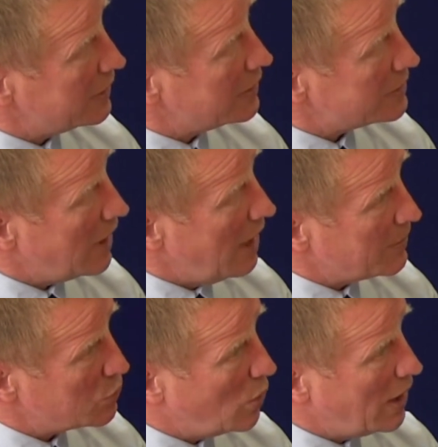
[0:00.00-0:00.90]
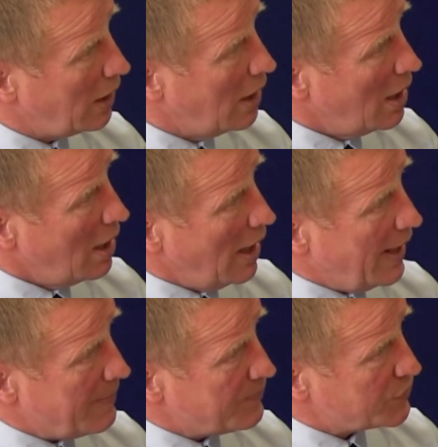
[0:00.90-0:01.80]
at the time as well.
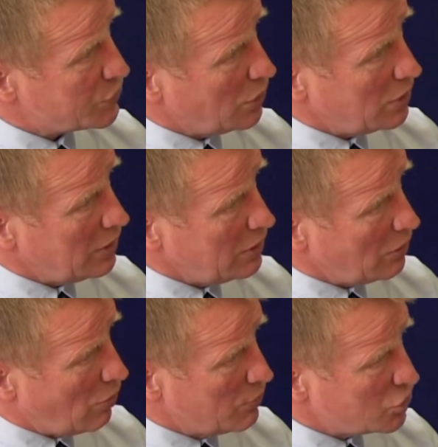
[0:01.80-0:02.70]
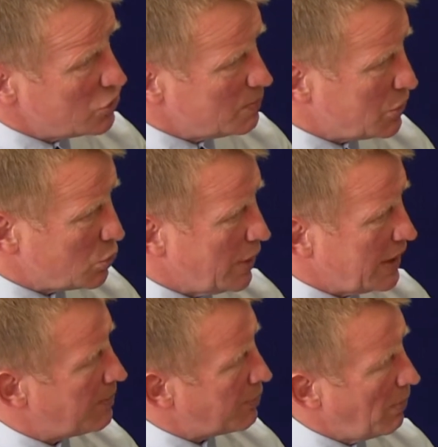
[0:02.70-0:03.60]
Um, so your options
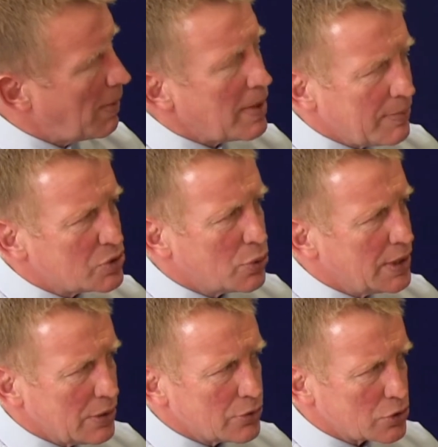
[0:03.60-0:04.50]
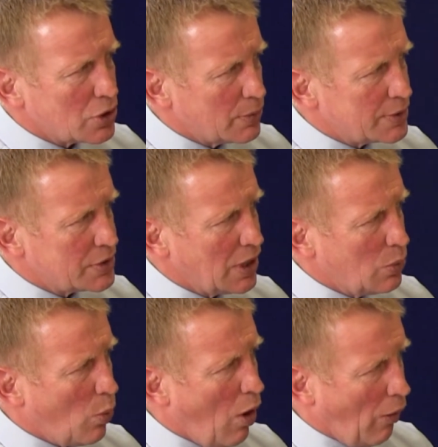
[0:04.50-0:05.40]
between are probably between those two at T
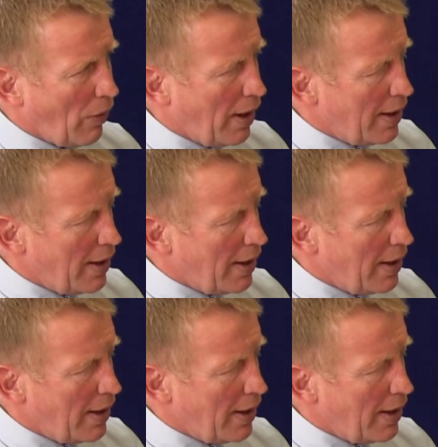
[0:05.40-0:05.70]
one,